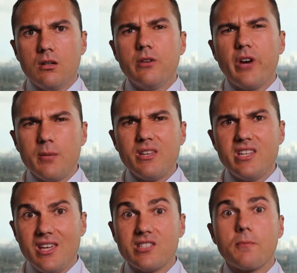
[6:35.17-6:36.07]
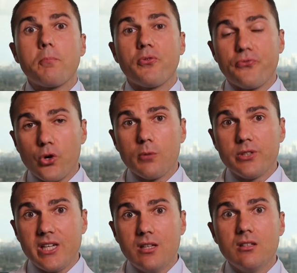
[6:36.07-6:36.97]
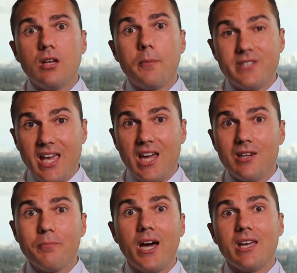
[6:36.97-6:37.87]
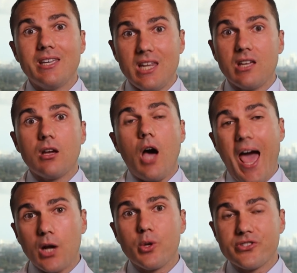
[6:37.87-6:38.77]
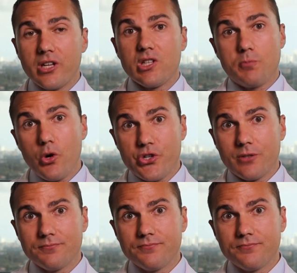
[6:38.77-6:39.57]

Vitamin D is preferably obtained by getting adequate sun exposure.